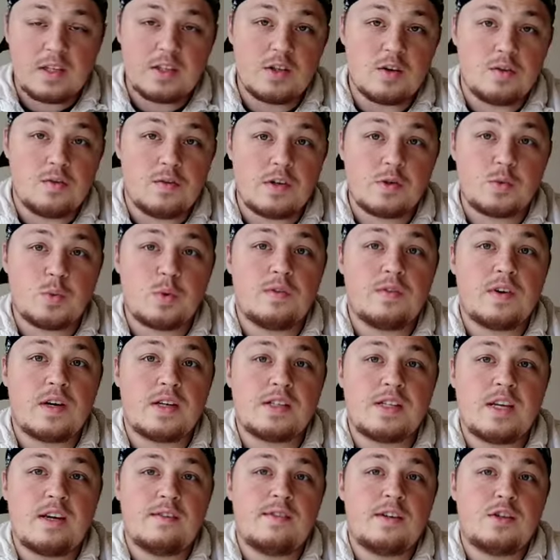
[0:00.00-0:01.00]
So first rule of
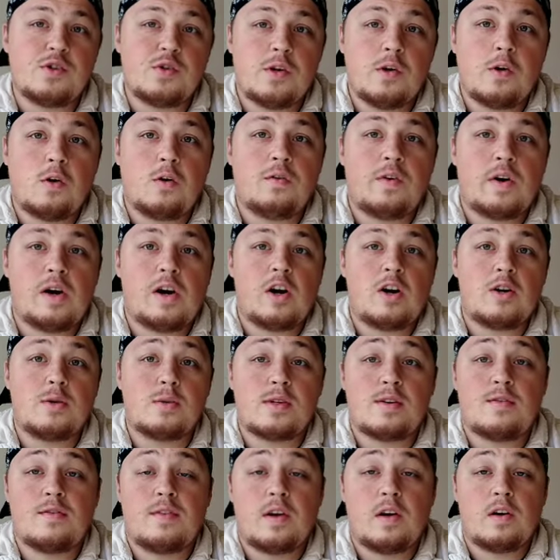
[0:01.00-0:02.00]
gun safety, treat all
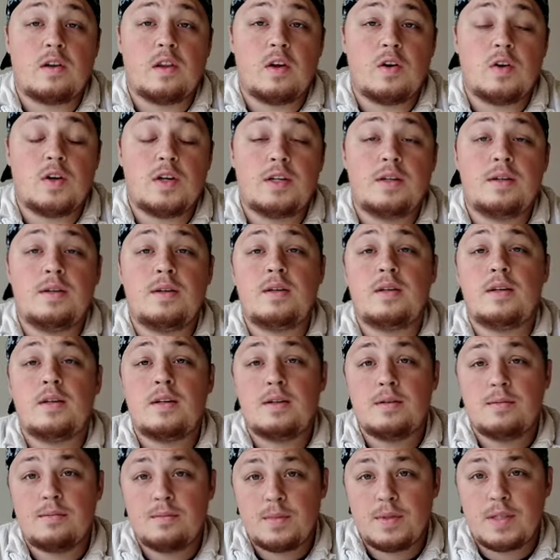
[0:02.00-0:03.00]
firearms if they are loaded.
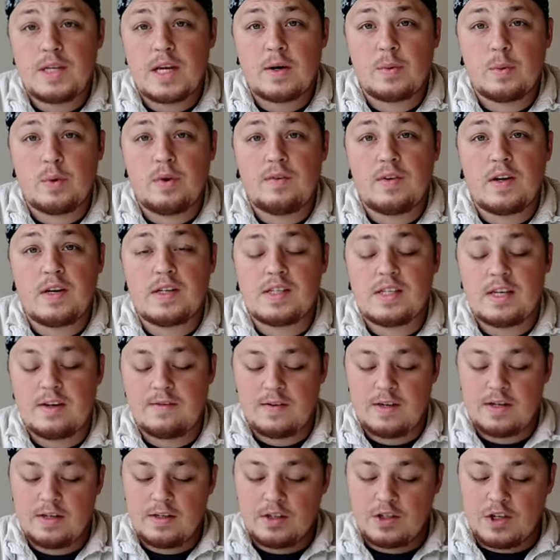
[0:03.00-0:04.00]
Second rule of gun
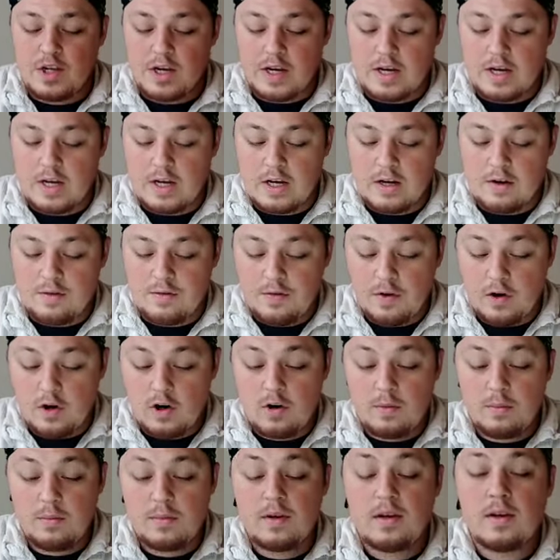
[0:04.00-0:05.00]
safety, check and
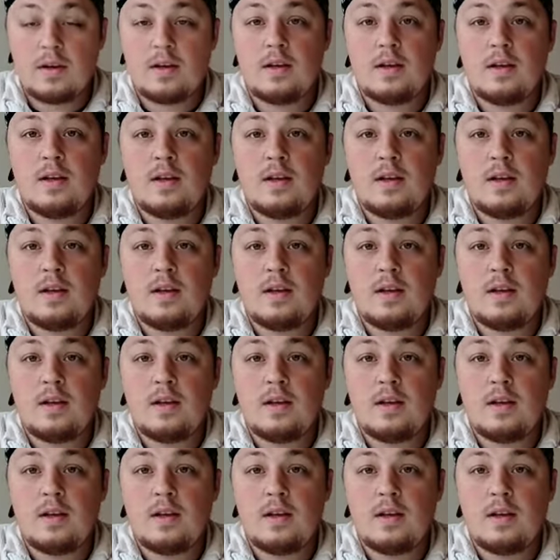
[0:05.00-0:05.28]
confirm.